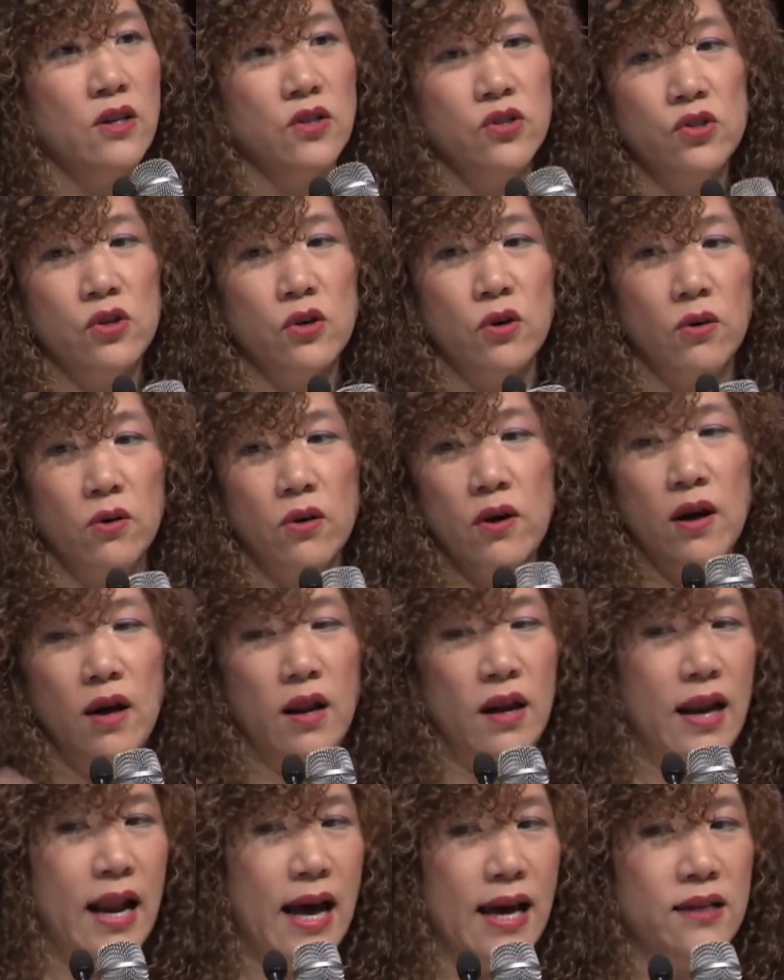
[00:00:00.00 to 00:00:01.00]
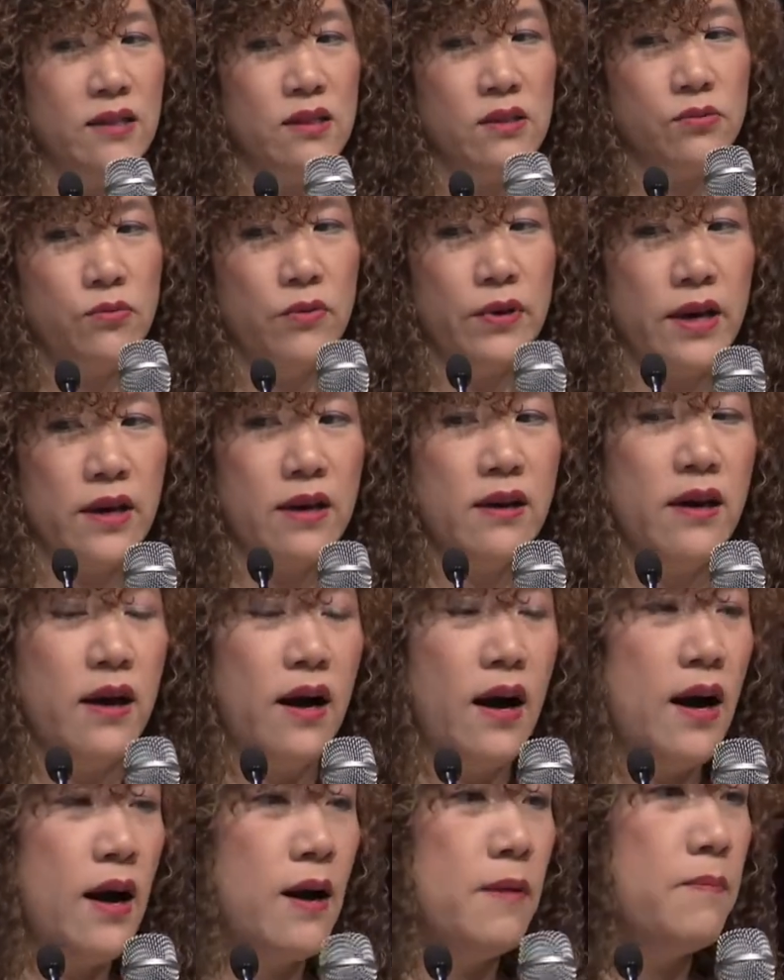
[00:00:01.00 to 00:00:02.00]
So last week,
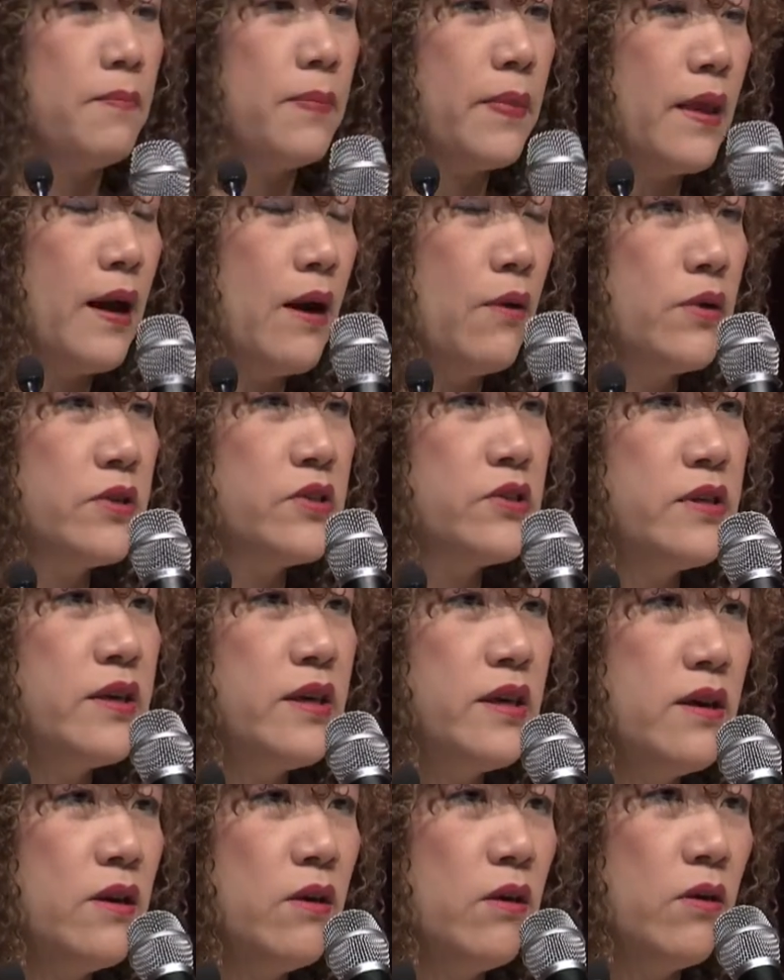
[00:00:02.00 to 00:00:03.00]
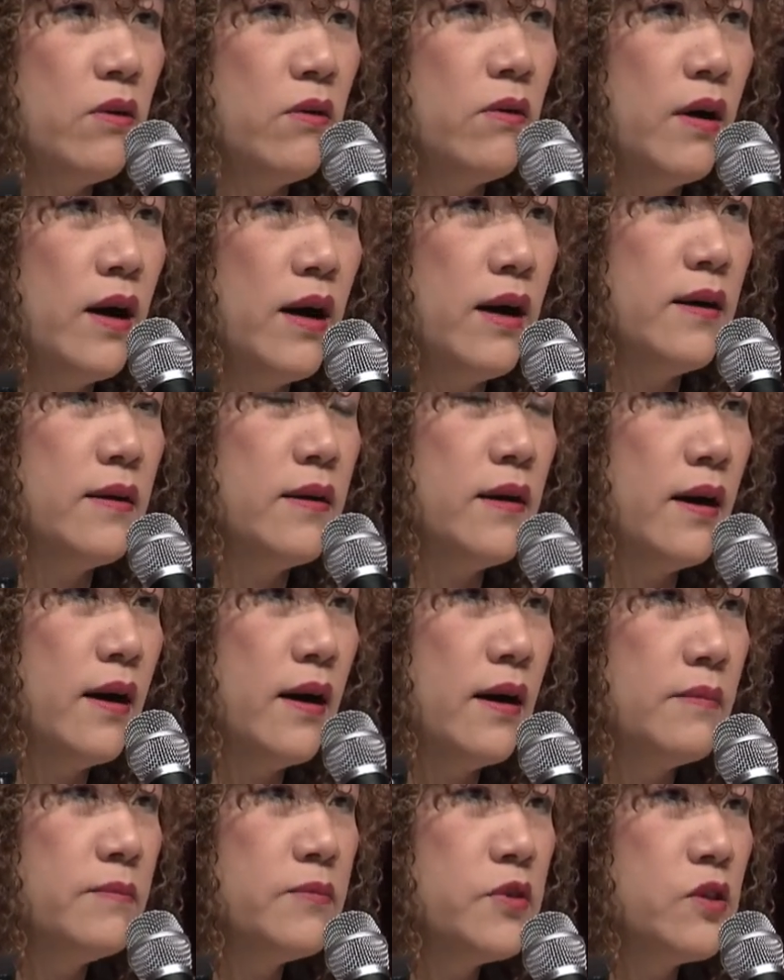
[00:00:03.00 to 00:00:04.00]
um, our C E O uh,
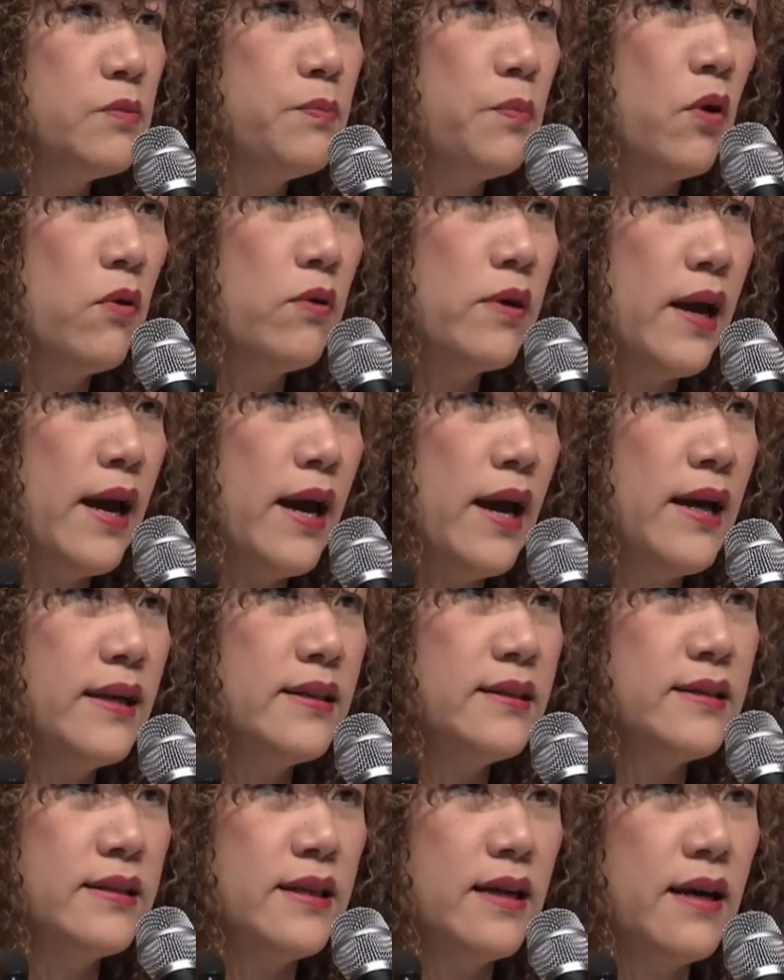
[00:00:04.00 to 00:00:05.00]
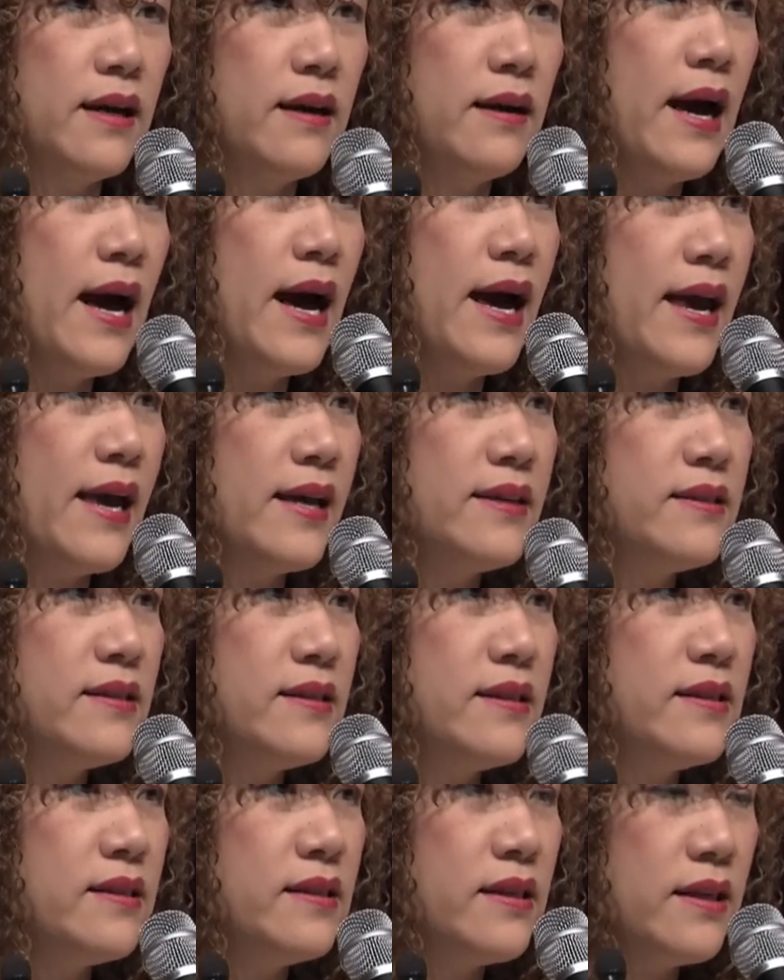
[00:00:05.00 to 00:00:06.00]
uh, spoke at uh, I S
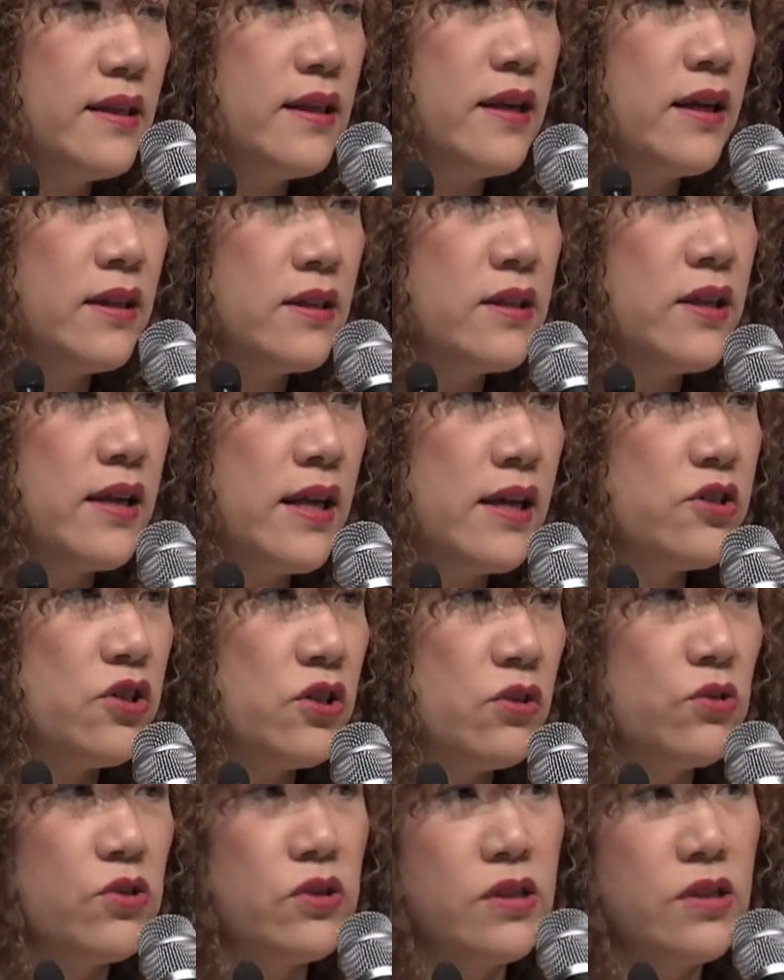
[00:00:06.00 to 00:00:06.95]
C C, the International